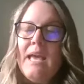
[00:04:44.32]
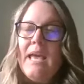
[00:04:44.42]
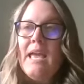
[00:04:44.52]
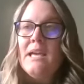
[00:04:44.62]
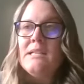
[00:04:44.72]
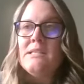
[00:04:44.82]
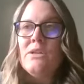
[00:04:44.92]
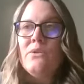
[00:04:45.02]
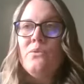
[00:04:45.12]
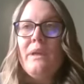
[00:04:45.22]
And
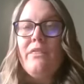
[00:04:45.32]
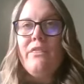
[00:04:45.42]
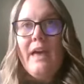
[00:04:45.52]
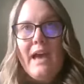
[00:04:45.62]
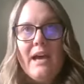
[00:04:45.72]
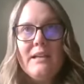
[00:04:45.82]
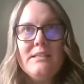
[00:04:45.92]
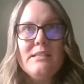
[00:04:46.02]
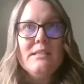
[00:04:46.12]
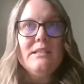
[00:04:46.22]
with that,
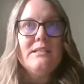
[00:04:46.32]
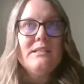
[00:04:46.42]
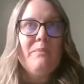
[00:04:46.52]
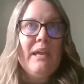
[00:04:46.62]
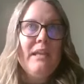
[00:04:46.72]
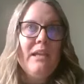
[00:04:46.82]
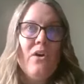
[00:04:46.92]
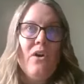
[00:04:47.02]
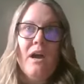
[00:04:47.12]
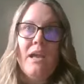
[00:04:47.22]
depending
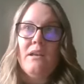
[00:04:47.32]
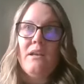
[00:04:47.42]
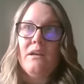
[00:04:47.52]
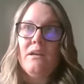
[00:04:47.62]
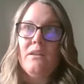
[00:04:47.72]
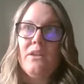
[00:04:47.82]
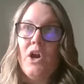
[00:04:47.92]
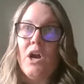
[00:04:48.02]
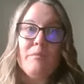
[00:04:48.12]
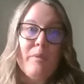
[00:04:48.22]
on the
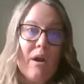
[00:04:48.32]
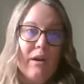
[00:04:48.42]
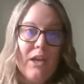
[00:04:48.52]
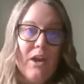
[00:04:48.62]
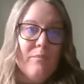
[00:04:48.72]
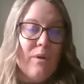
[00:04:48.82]
harmed party